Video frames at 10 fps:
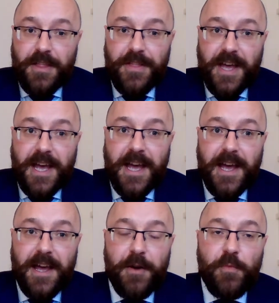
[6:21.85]

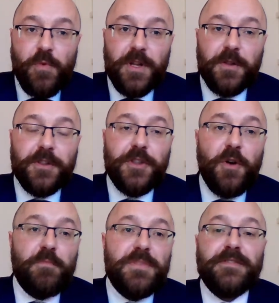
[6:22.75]
There will
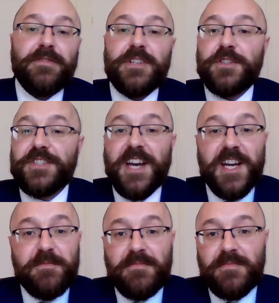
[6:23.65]
not be sufficient
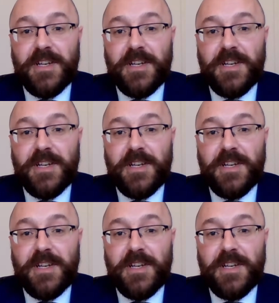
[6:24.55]
time,